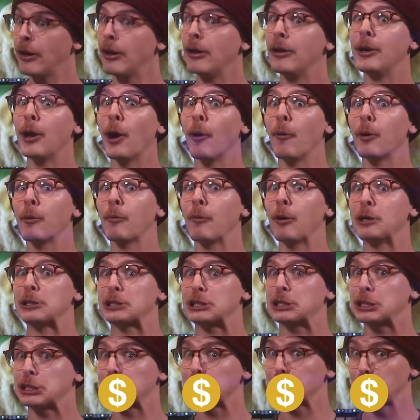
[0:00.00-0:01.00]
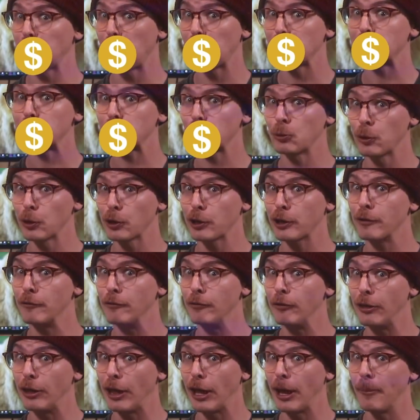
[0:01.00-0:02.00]
No one wants working
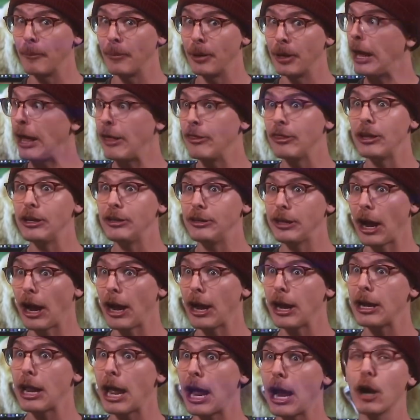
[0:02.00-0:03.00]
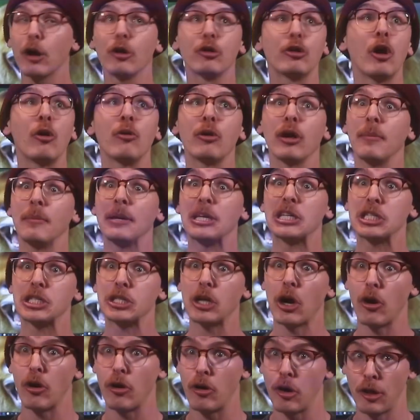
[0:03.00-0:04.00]
for them. And the dyed hair, don't get me
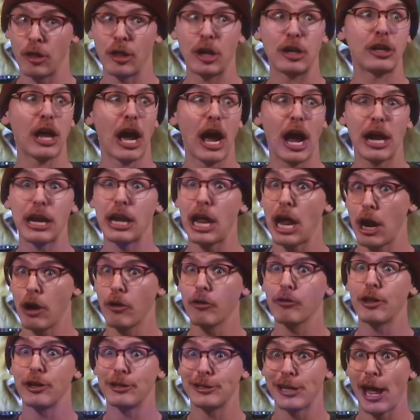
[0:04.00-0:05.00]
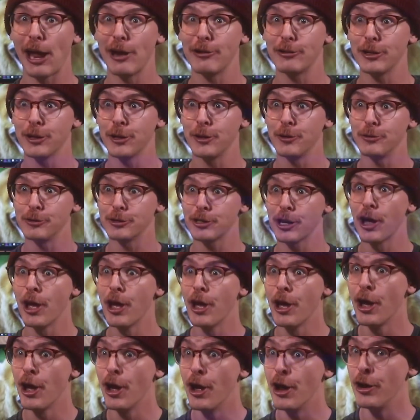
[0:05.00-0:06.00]
started on the dyed hair and the tattoos.
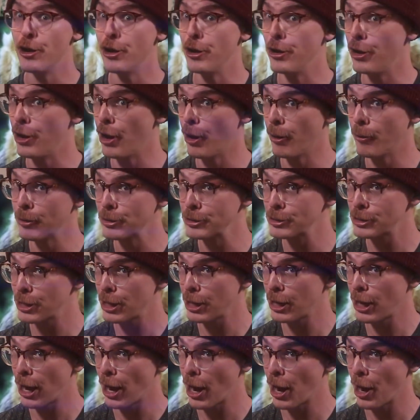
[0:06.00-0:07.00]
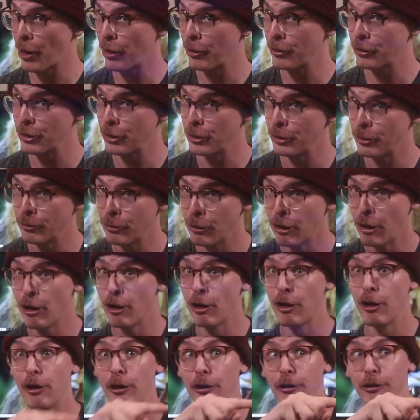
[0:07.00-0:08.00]
No one's gonna hire you
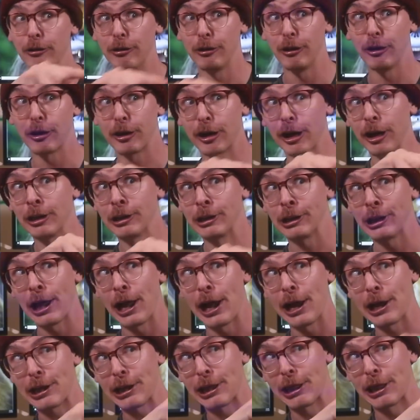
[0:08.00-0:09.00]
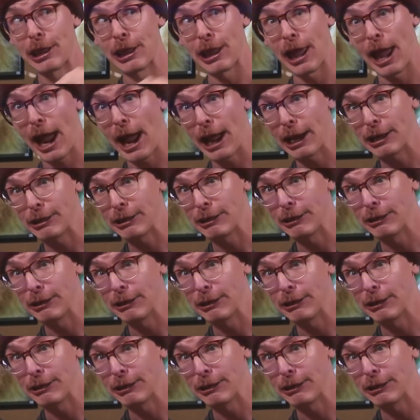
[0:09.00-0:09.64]
looking like that.